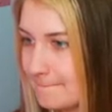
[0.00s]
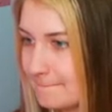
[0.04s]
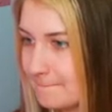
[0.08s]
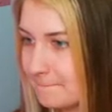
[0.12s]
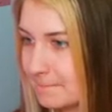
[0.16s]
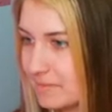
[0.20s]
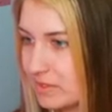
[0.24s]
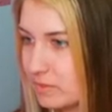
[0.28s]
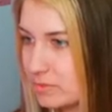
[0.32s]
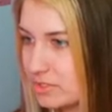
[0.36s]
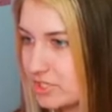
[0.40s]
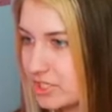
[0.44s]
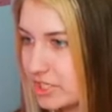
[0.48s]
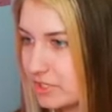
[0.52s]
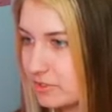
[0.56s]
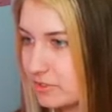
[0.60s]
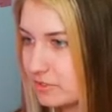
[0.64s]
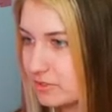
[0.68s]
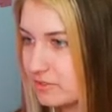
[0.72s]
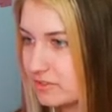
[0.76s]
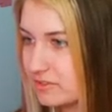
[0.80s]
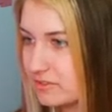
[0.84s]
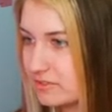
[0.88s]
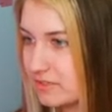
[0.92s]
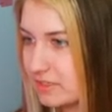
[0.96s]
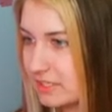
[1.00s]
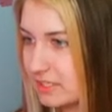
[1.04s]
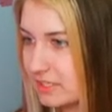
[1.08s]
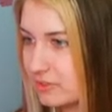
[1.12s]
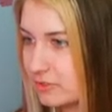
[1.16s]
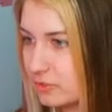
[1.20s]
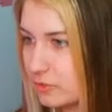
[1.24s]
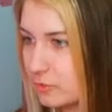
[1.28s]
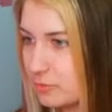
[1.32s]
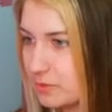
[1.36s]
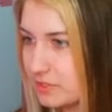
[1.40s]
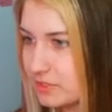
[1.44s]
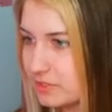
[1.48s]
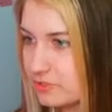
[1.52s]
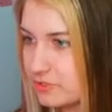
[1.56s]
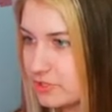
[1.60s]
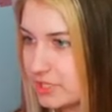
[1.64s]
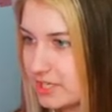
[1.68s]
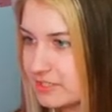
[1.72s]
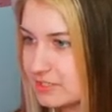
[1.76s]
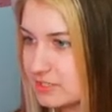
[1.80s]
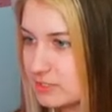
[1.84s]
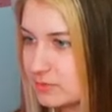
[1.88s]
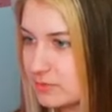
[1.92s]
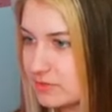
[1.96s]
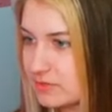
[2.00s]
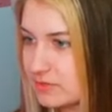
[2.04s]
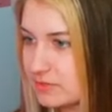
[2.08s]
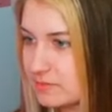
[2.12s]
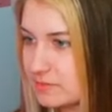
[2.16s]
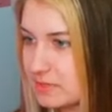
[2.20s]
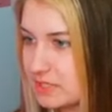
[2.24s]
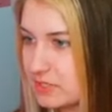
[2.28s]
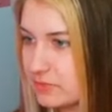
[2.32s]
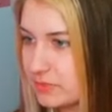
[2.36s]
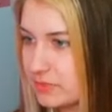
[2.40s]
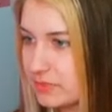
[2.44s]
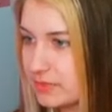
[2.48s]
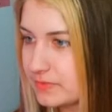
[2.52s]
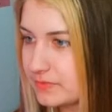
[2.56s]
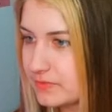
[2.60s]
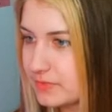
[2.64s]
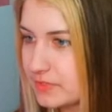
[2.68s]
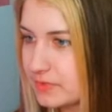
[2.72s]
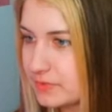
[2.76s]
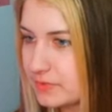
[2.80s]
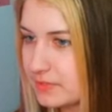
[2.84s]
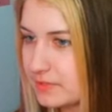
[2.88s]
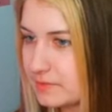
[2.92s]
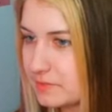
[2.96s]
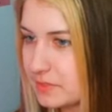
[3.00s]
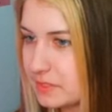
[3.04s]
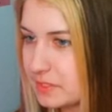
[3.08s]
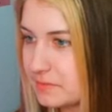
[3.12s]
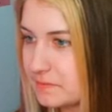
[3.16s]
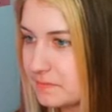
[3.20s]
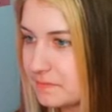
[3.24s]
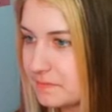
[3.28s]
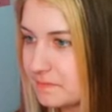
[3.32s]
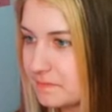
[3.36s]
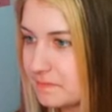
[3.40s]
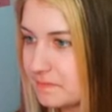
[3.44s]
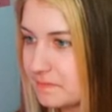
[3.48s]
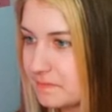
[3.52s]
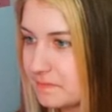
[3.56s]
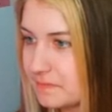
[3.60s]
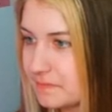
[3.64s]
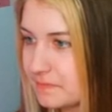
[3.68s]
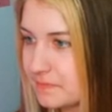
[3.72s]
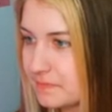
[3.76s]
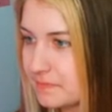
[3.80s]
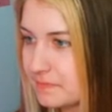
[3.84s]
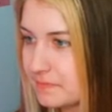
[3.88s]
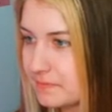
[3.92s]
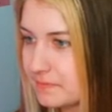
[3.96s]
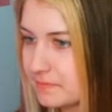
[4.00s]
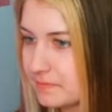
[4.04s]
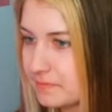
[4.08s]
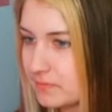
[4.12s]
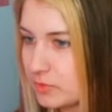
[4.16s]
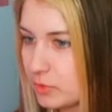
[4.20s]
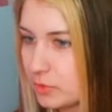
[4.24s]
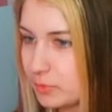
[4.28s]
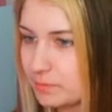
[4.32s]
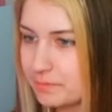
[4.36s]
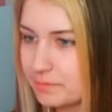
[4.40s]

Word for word: I wish I could, like, open the chest with the beetle, you know what I mean? Nope,